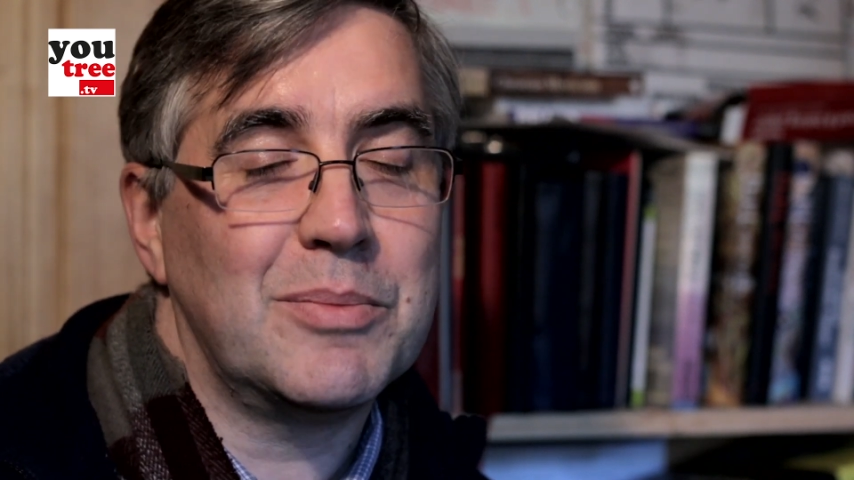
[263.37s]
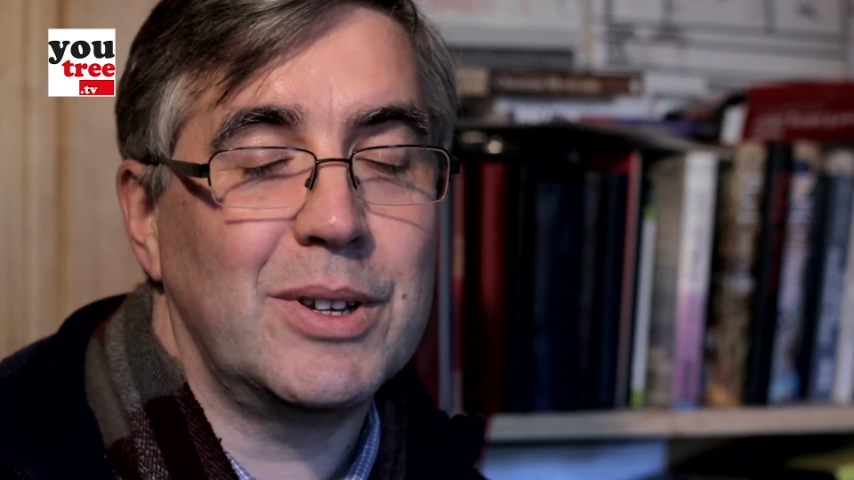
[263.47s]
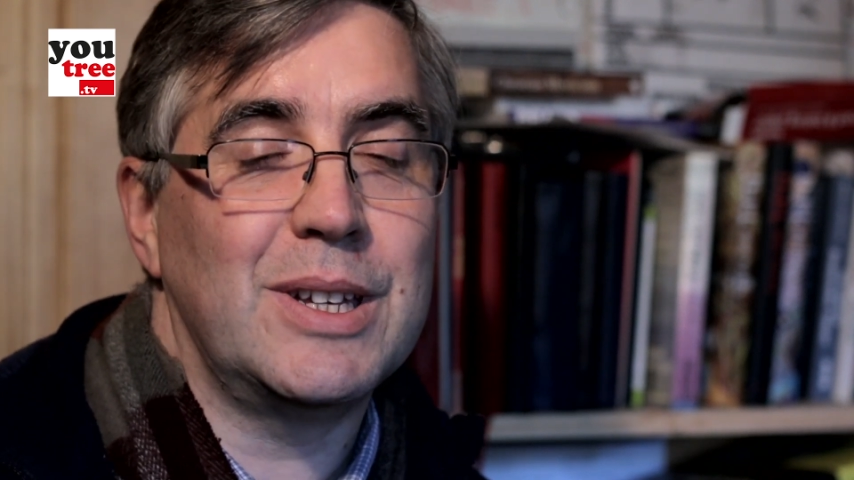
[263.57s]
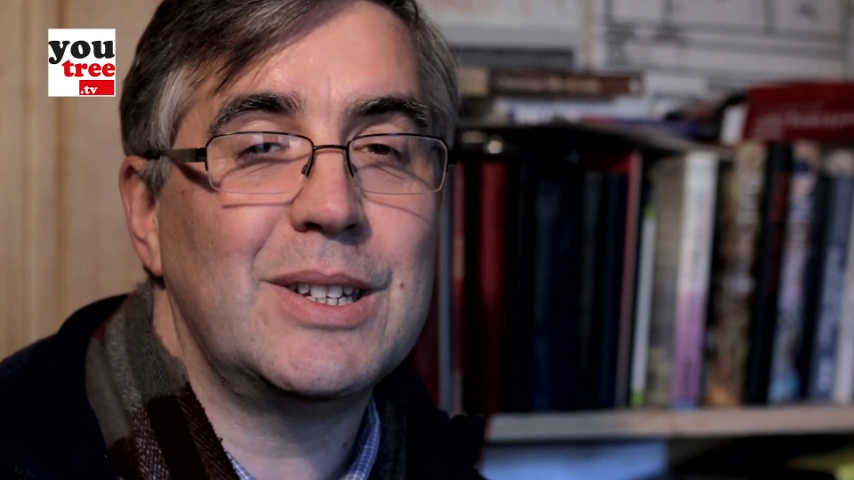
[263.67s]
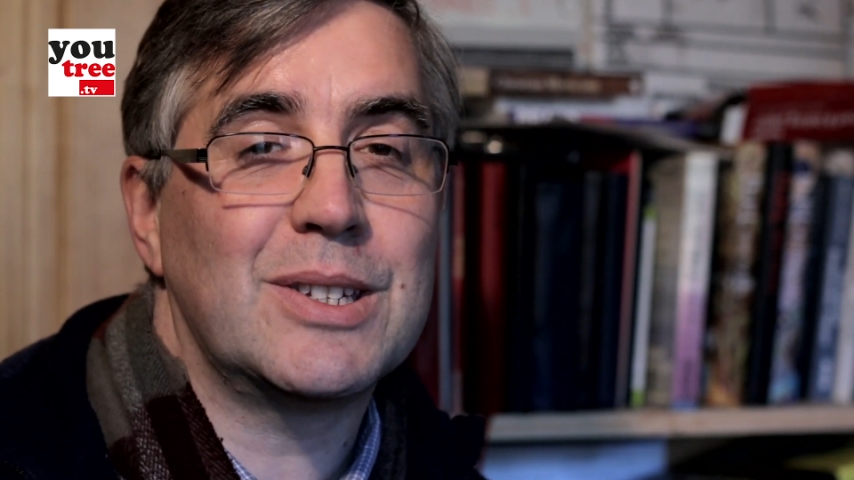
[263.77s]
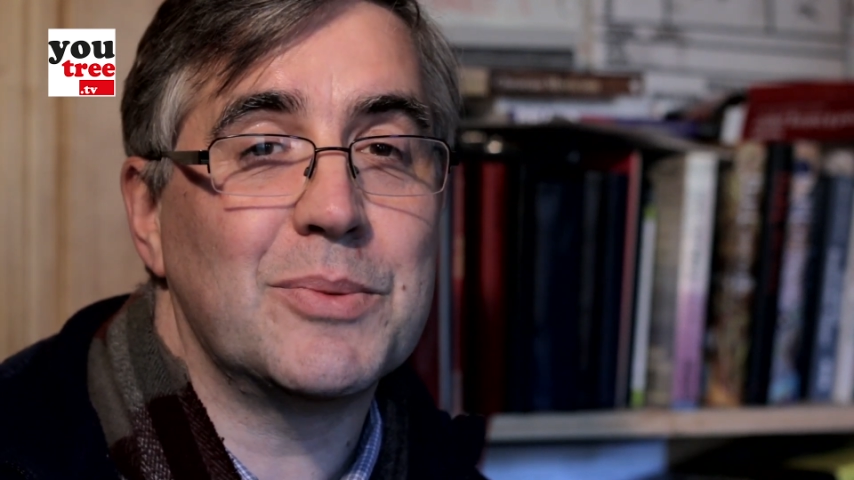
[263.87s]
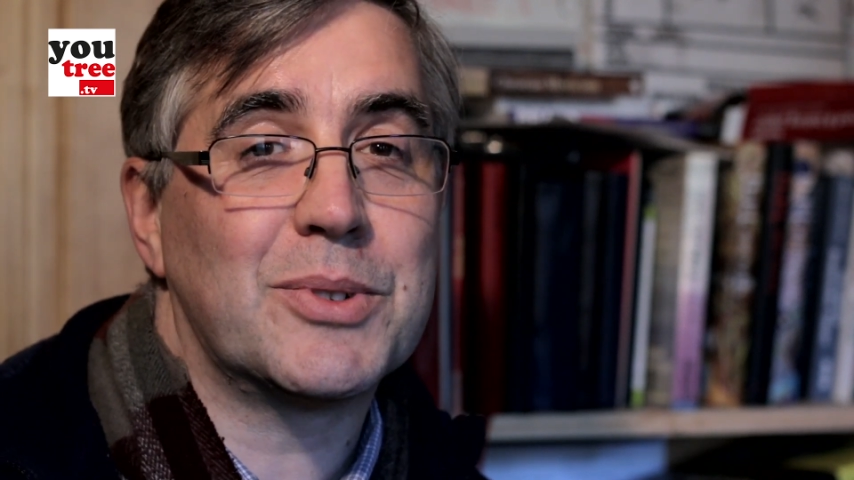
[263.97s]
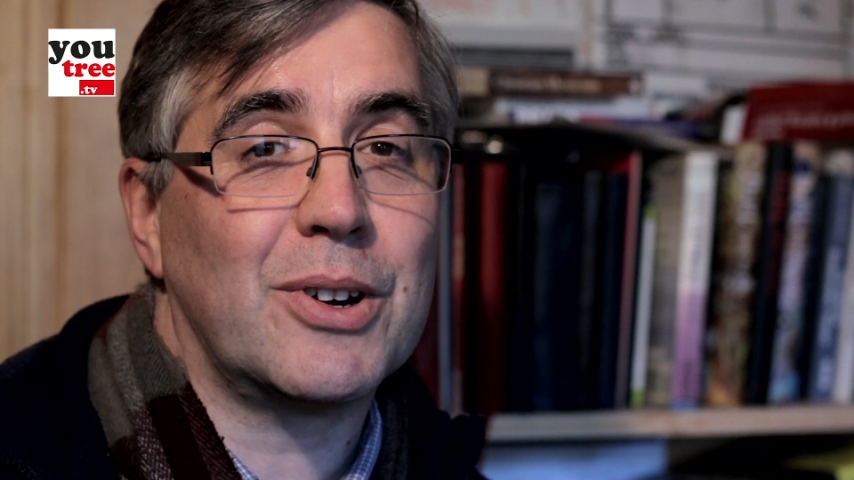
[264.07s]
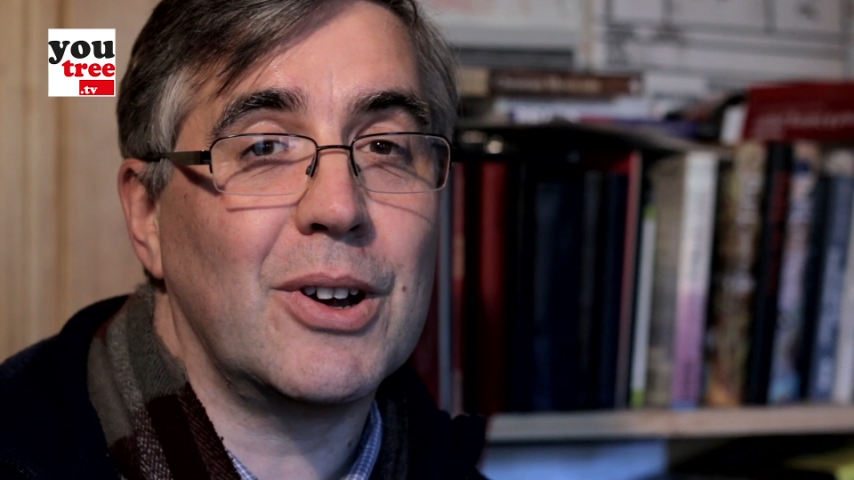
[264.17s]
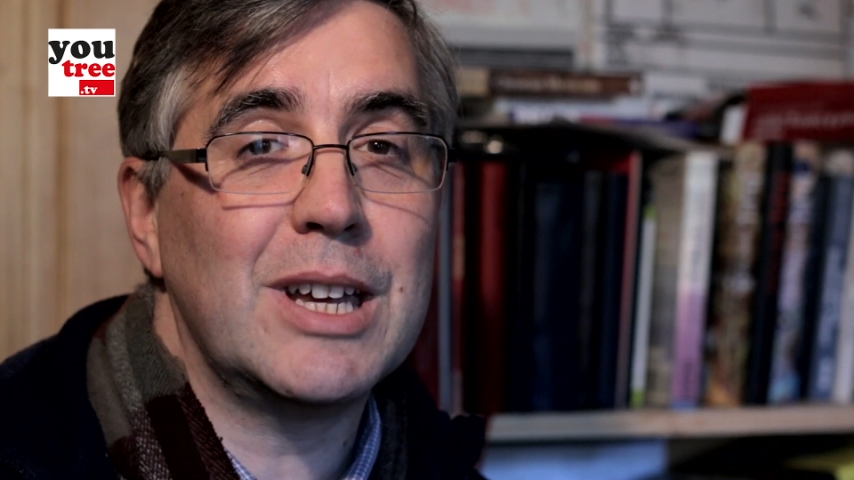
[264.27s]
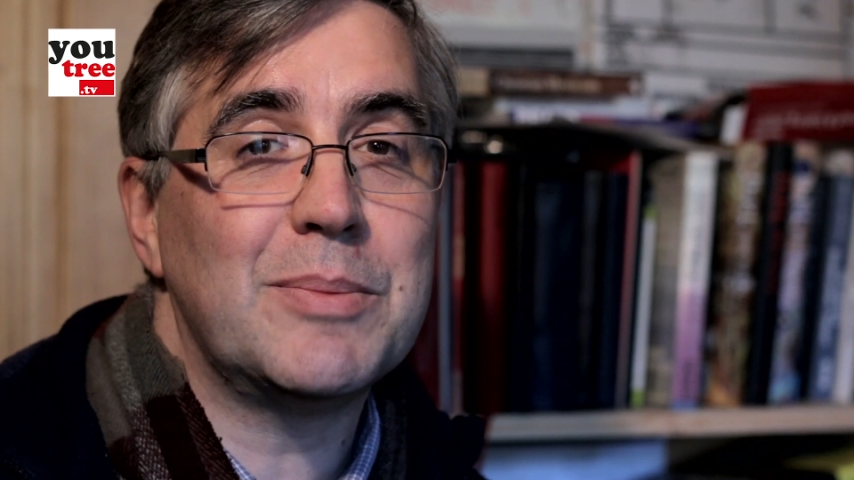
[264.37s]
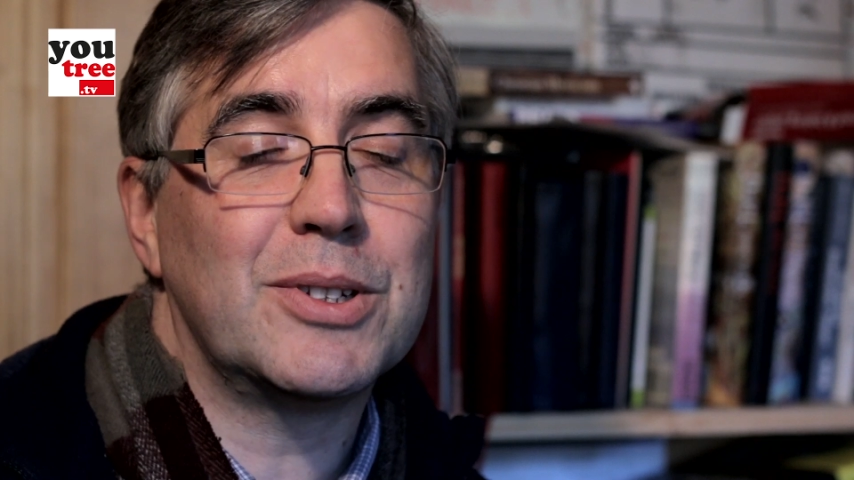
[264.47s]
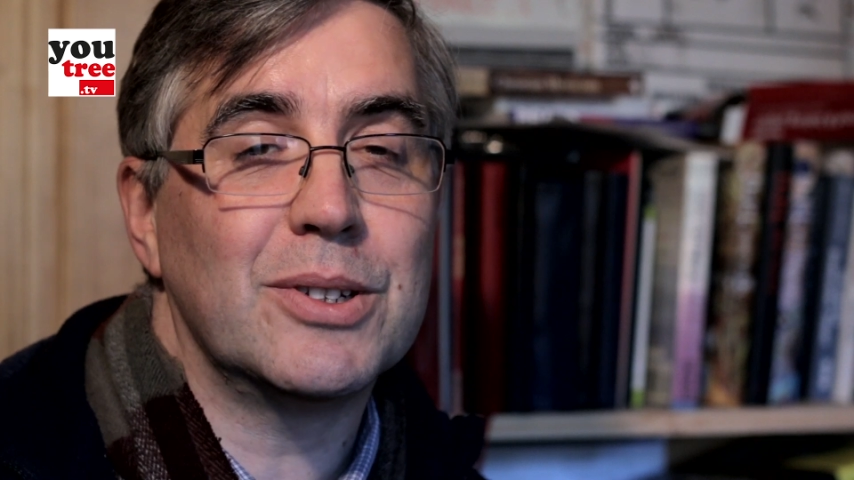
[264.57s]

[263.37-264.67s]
please subscribe